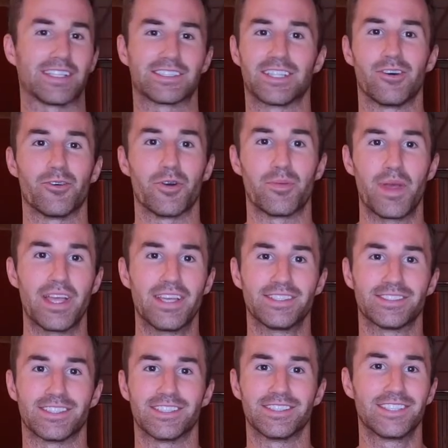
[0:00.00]
slower
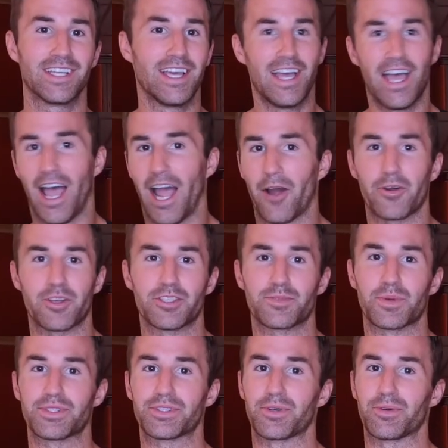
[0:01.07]
paces, how are you
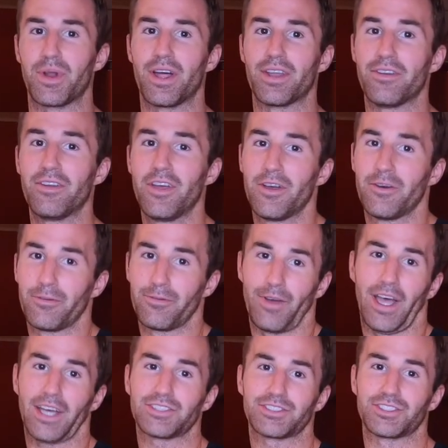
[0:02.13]
supposed to run
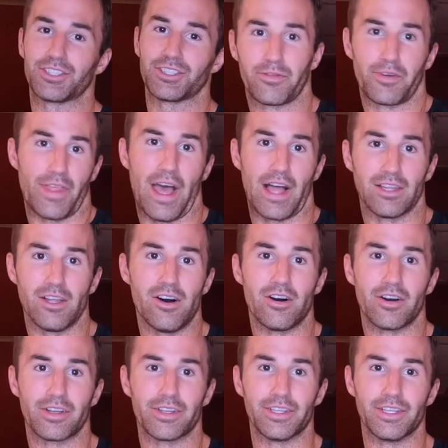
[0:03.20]
faster for that
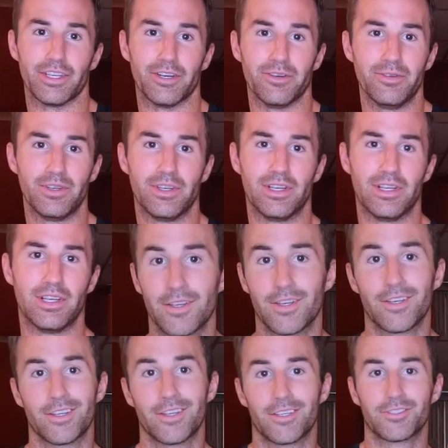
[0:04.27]
long, you know?
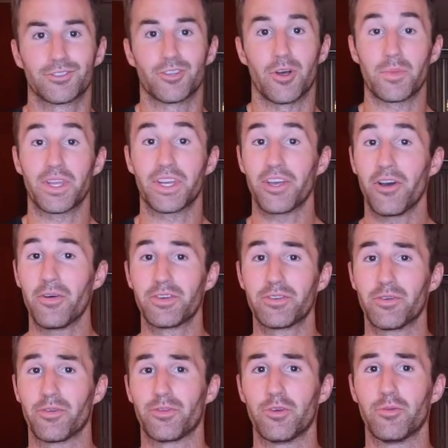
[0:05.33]
So I'm going to go into
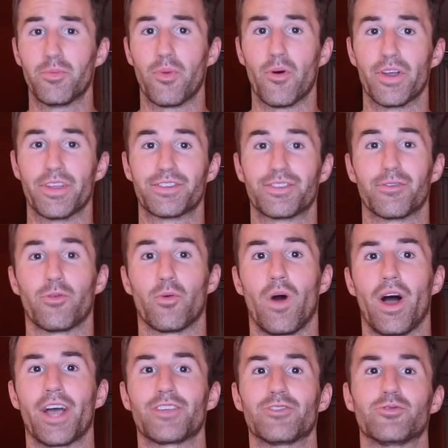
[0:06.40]
a few points of
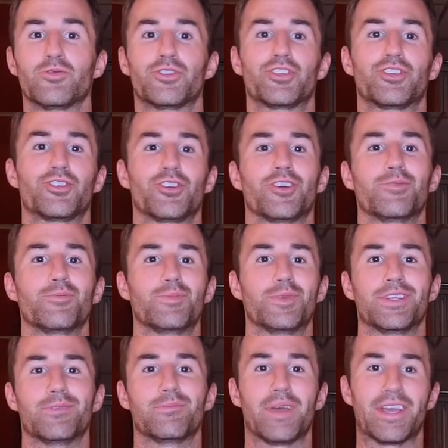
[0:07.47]
why you should
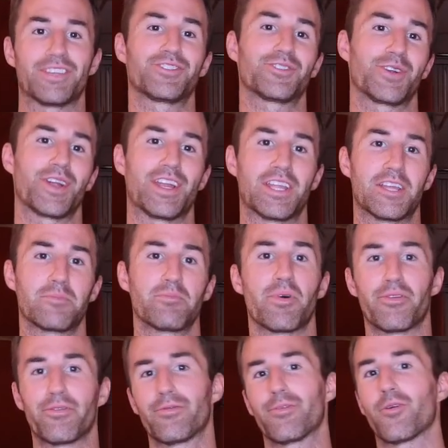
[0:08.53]
be base training
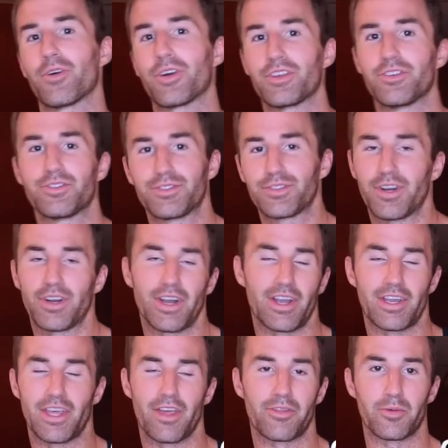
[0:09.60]
before you start
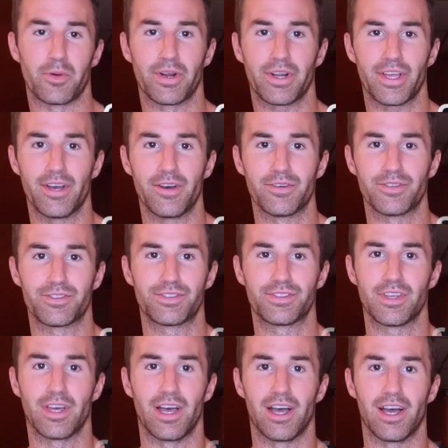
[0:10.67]
any other workouts
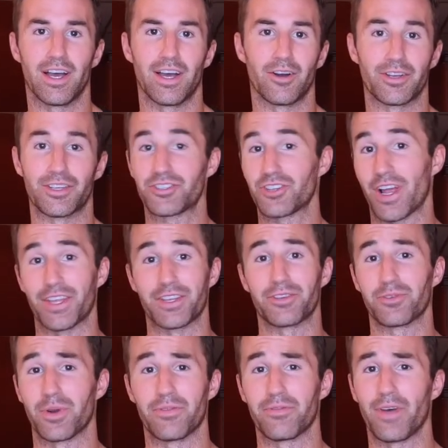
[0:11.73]
and trying to
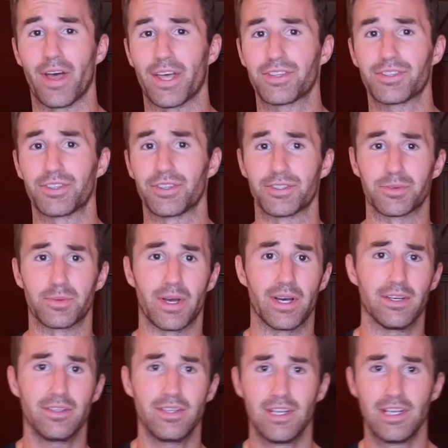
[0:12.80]
run faster as
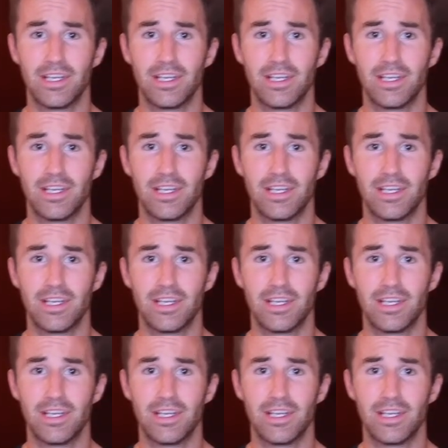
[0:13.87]
well.